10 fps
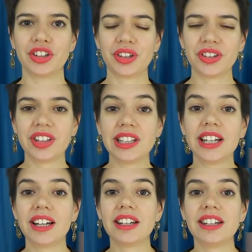
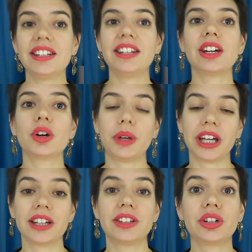Transilien and
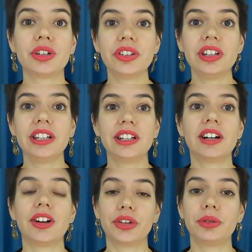RER. Transilien
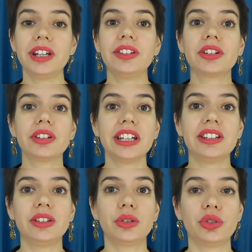are trains
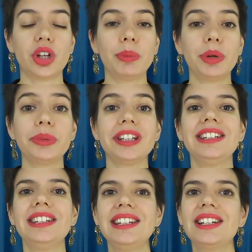connecting the suburbs
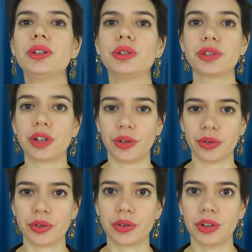in
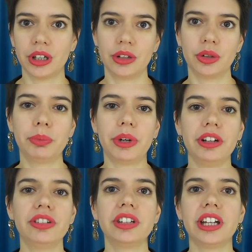Île-de-France, the
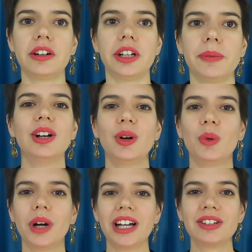Parisian area.
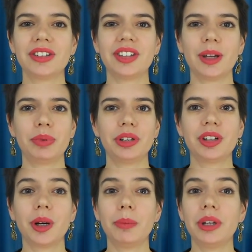While a
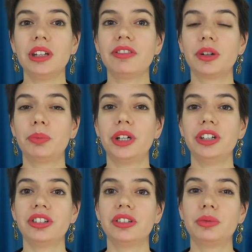separate company for
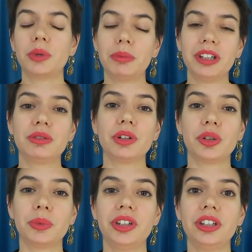Parisian public
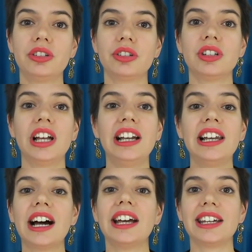transportation,
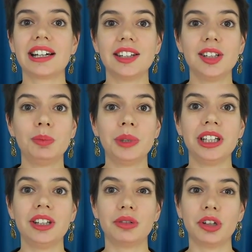la
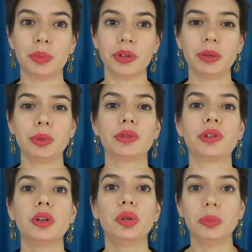RATP, is responsible
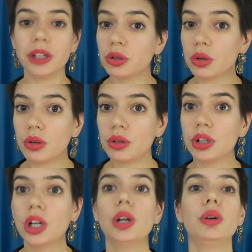for le métro,
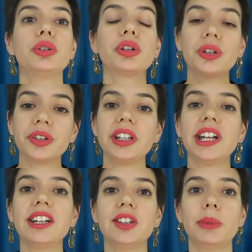le
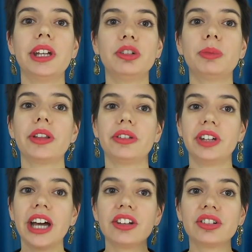Transilien is managed by the
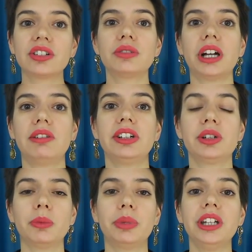National Railway
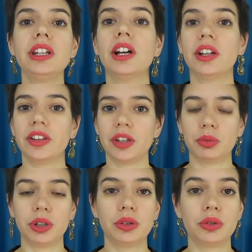Company
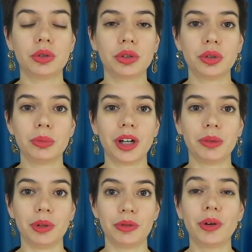that we've talked
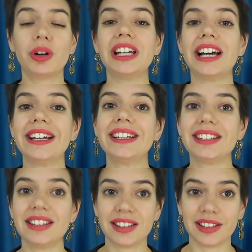about before, la
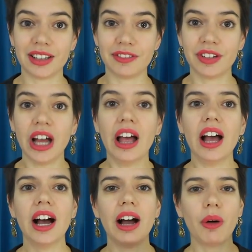SNCF.
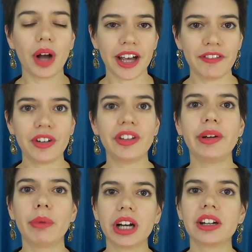However,
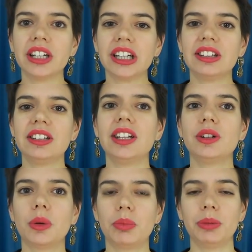they're well connected
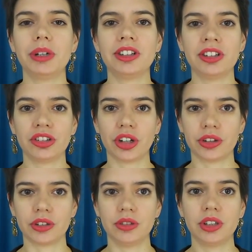and complement each
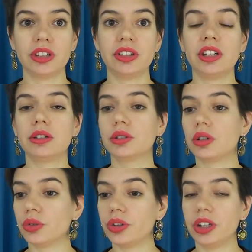other. You can take le
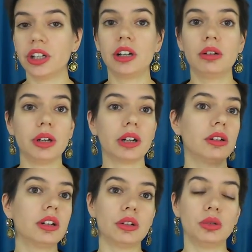Transilien, le
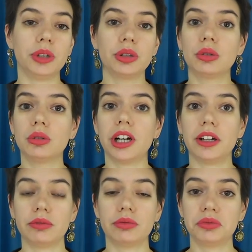RER, or le métro
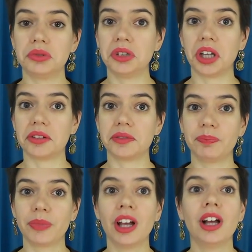together.
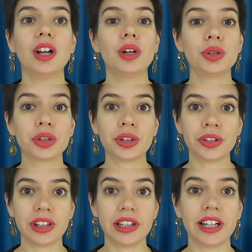Le
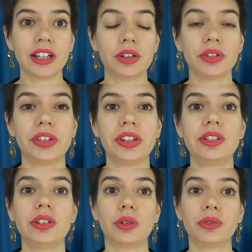Transilien
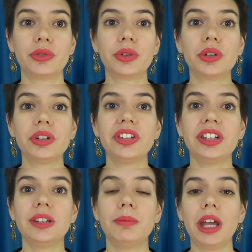consists of
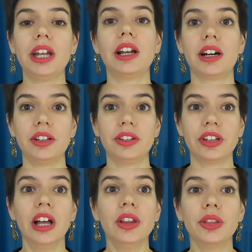14 main
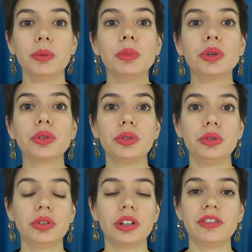lines. The most
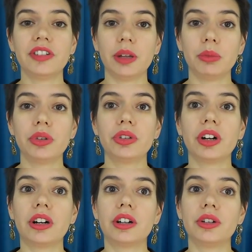used and famous
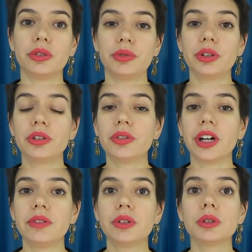are the first
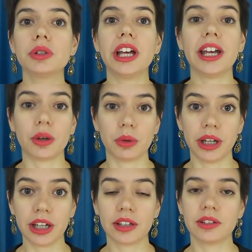5 called
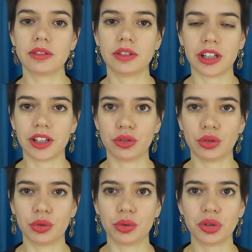RER, that I
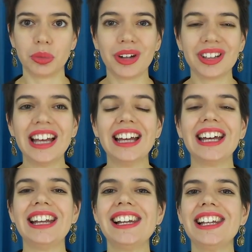just talked about,
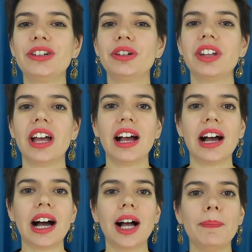and lettered
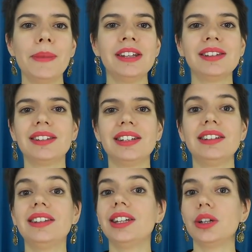A, B,
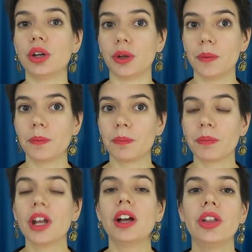C, D, E.
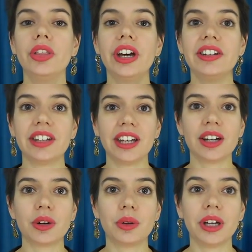That
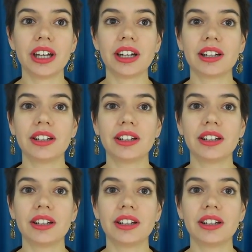RER,